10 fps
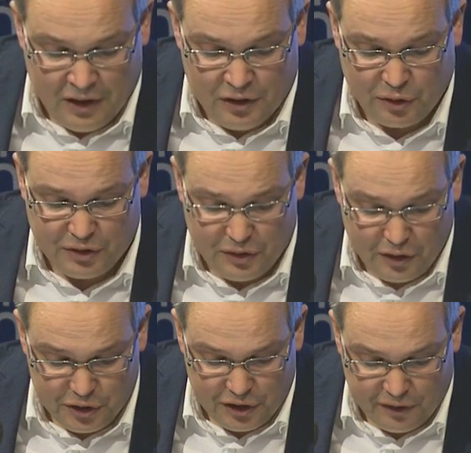So the
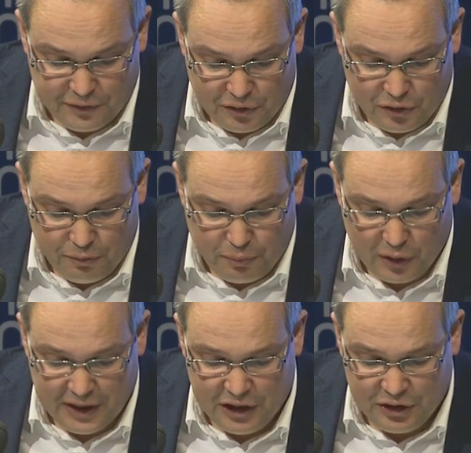notion of the two
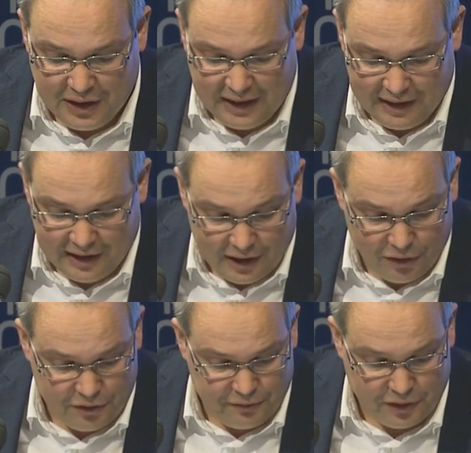bodies
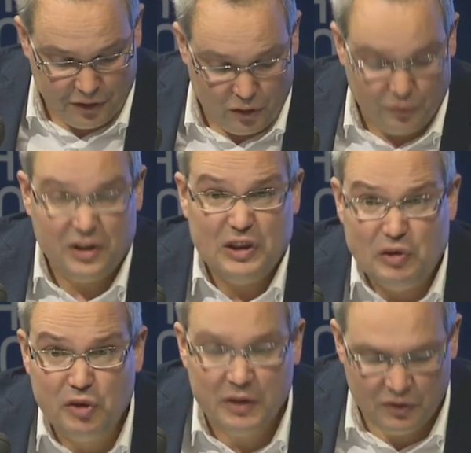allowed for the
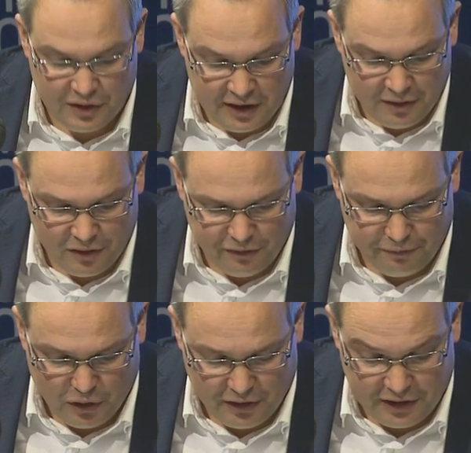continuity of
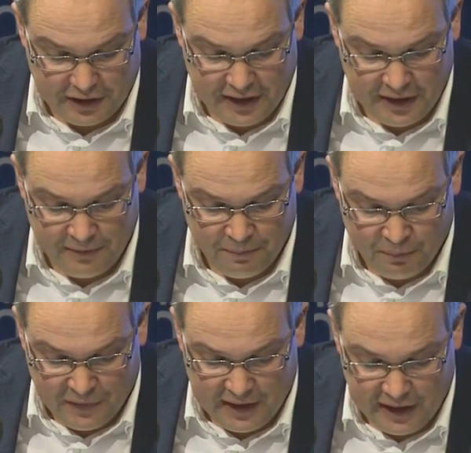monarchy
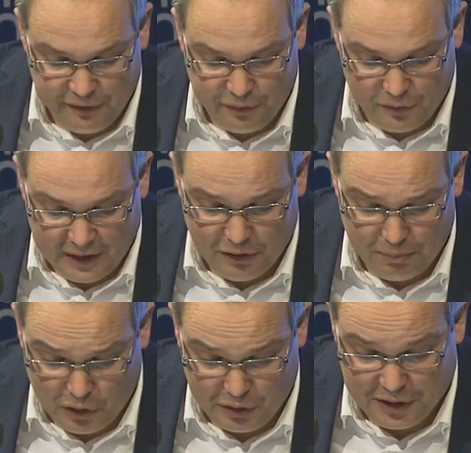even when the
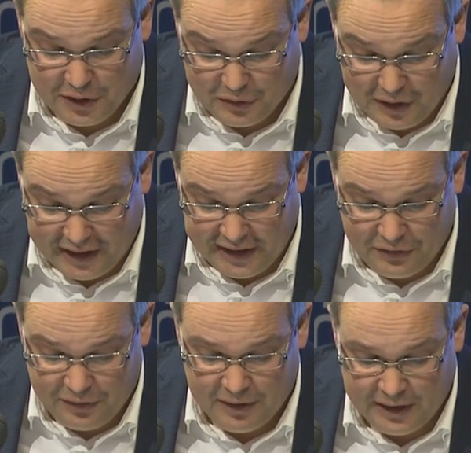monarch
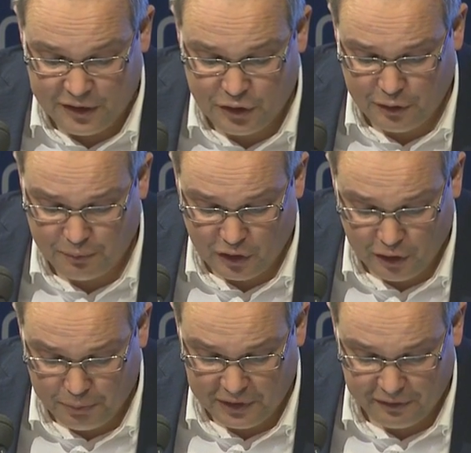died, as summed
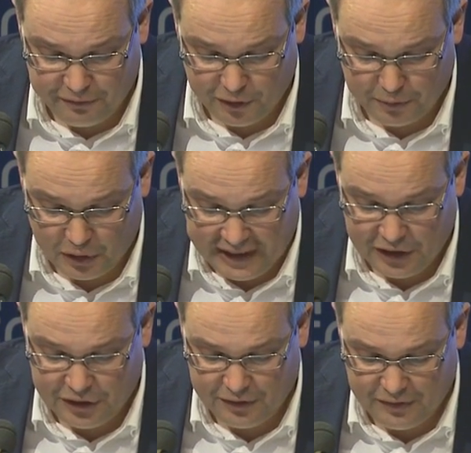up in the
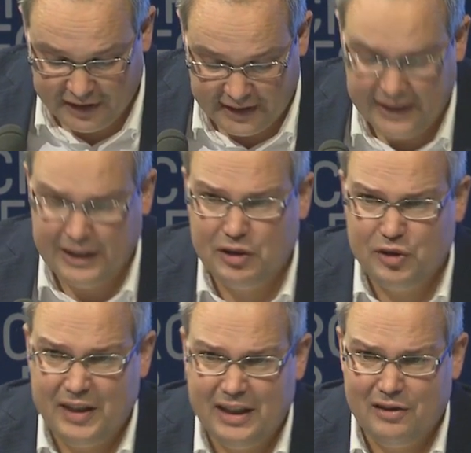formulation, the king
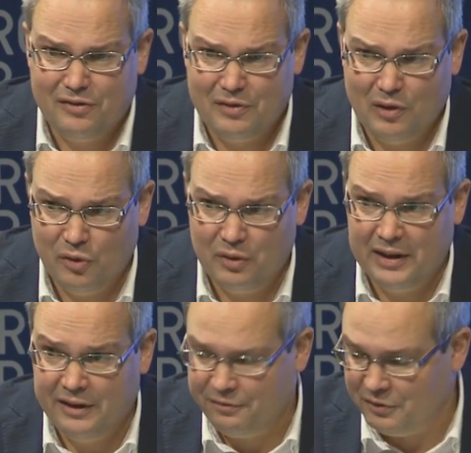is dead, long
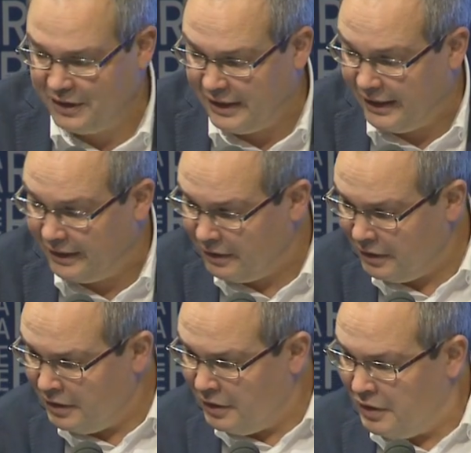live the king.
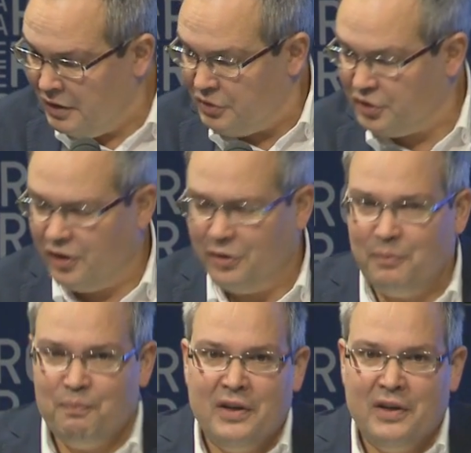So